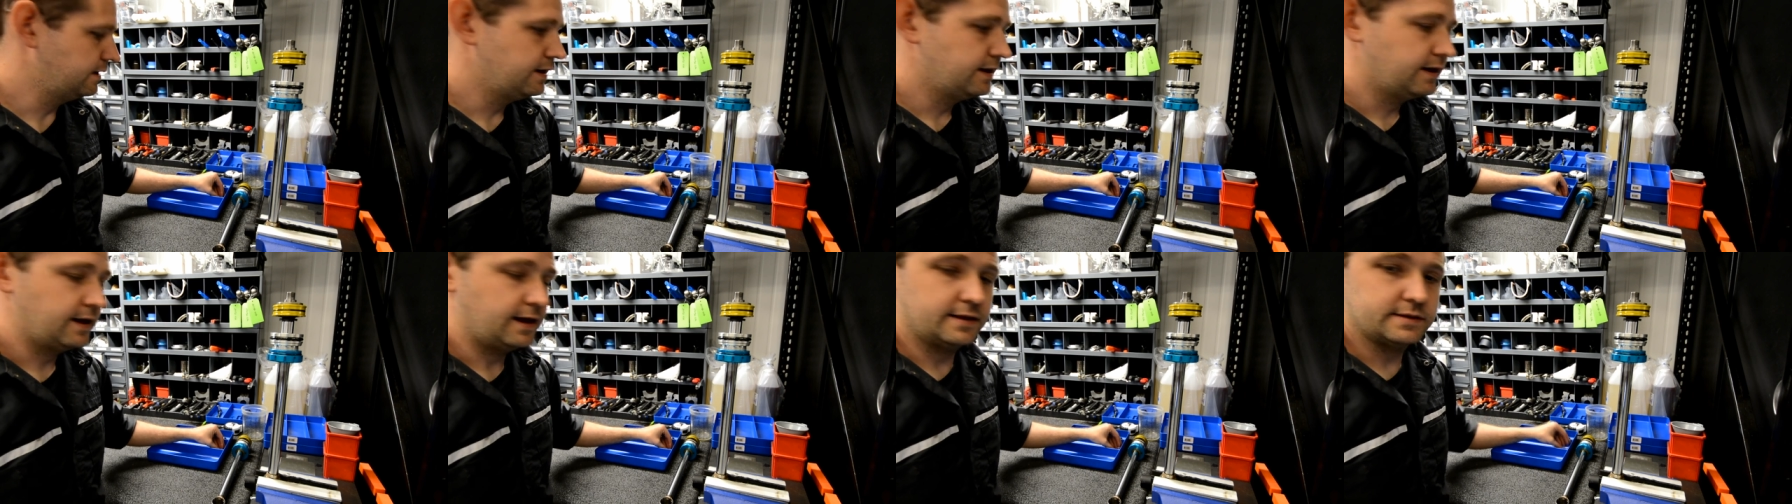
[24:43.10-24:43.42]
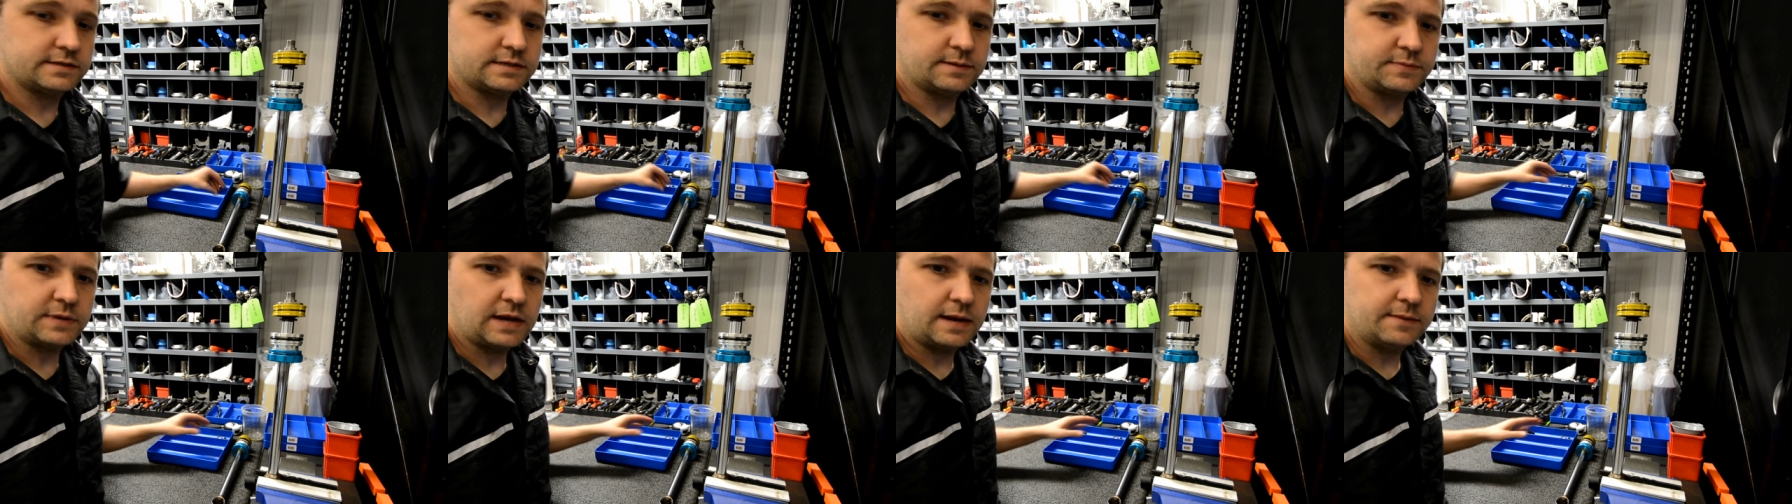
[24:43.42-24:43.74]
And
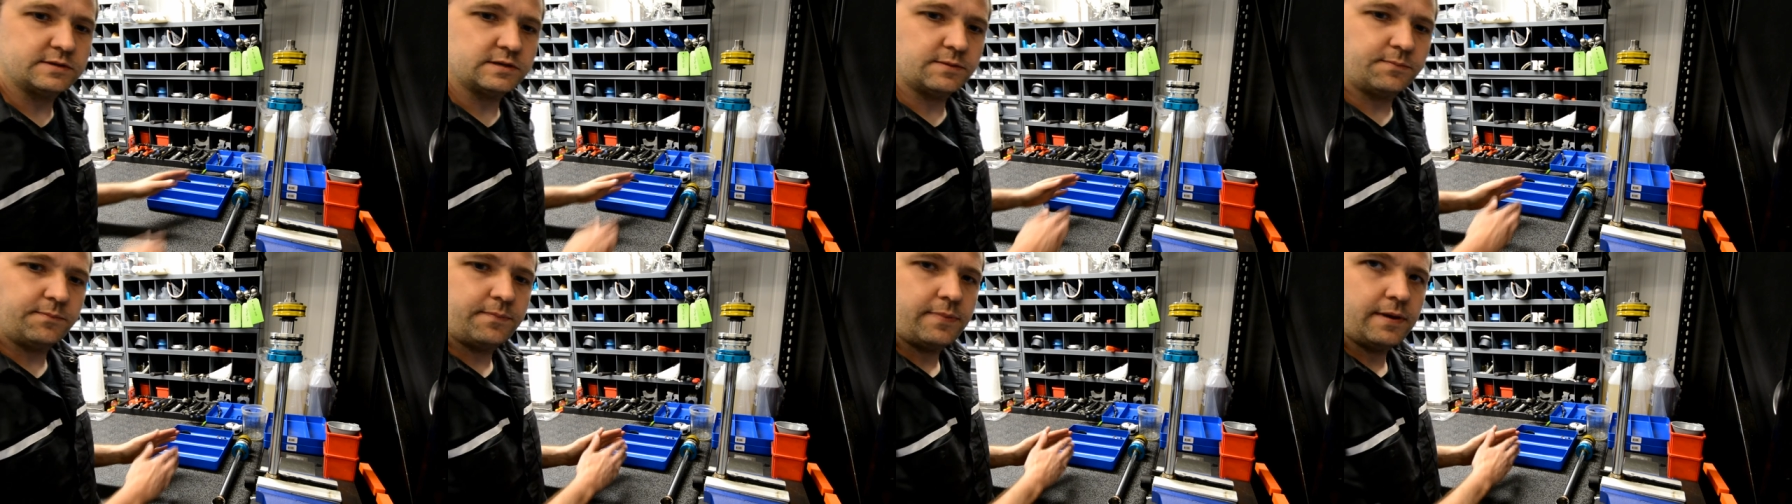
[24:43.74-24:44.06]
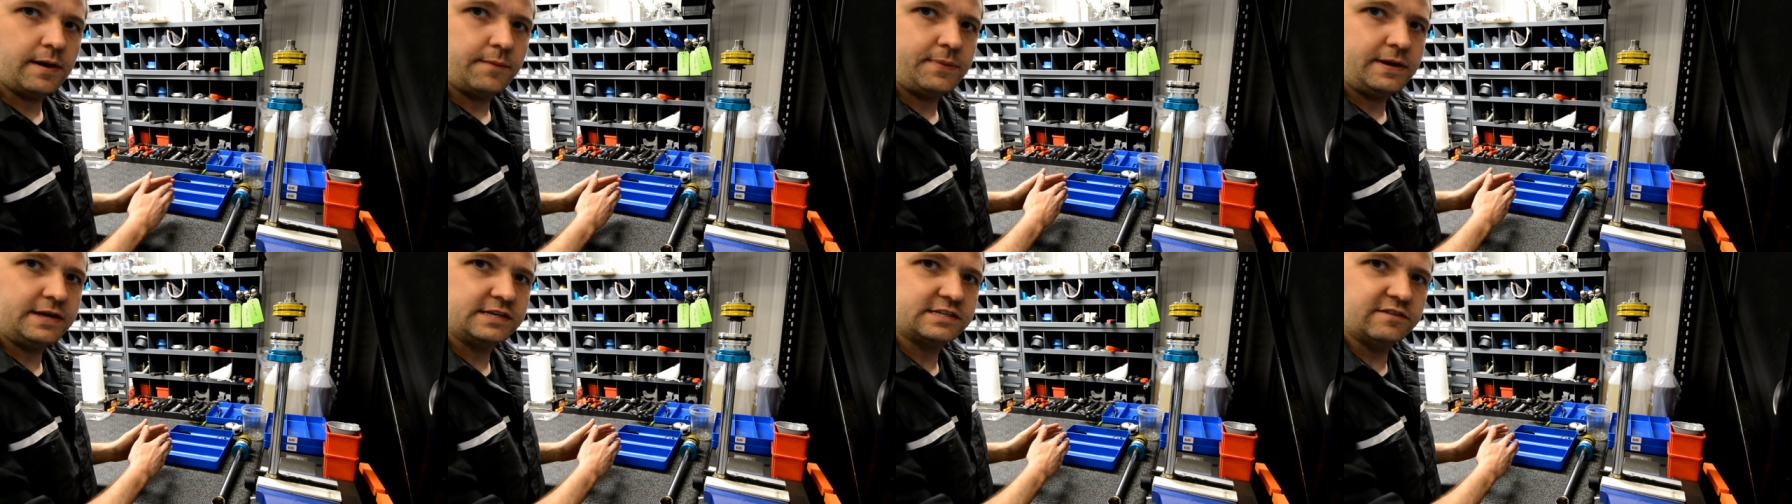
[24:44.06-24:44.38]
sometimes a, a
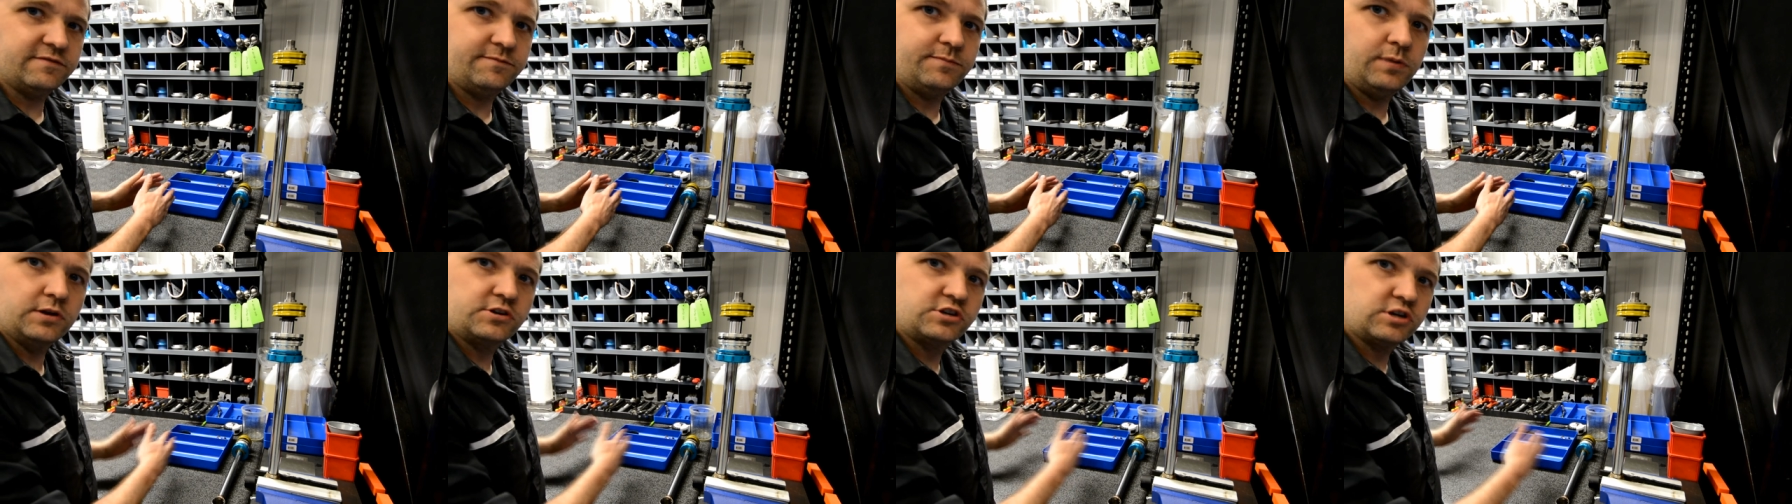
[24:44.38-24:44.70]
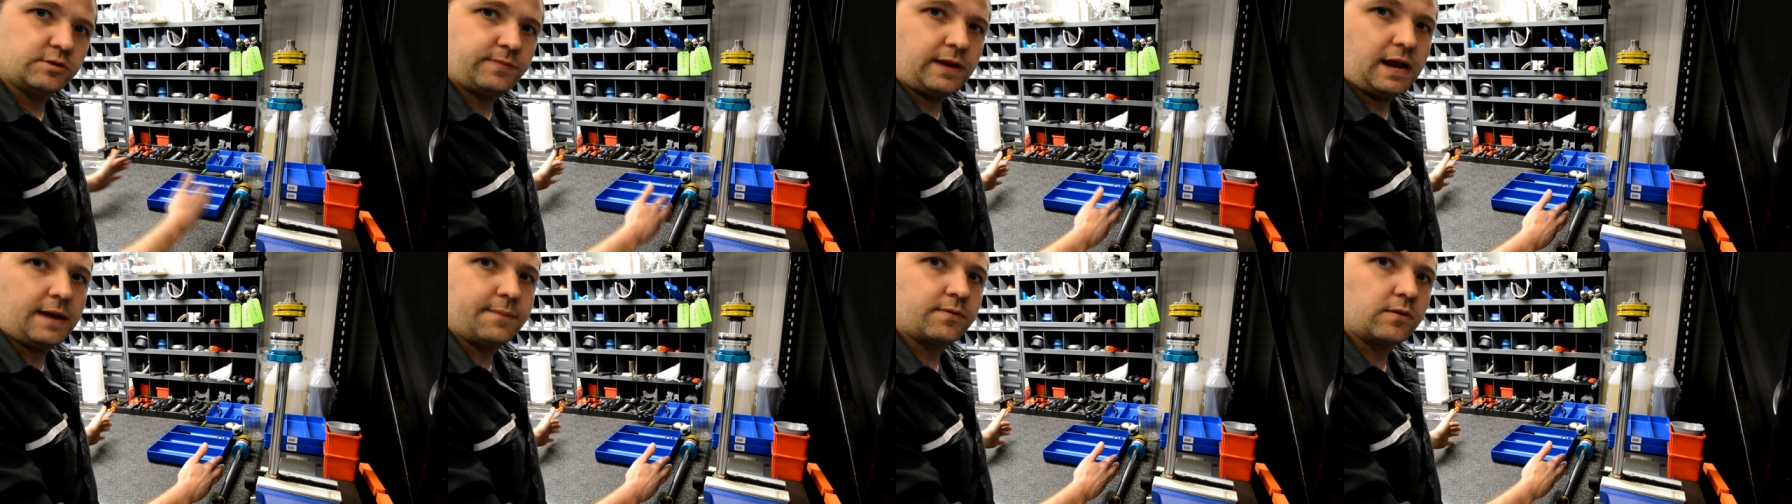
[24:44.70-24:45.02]
piece of butcher
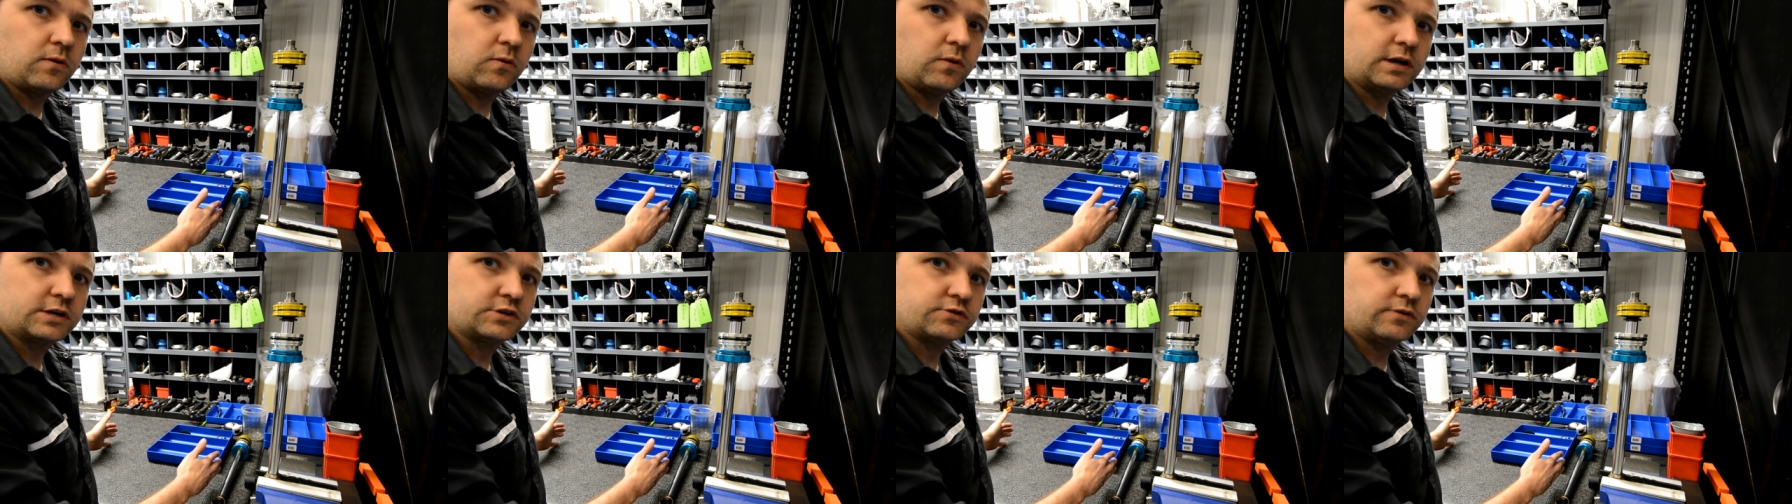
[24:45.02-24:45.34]
paper works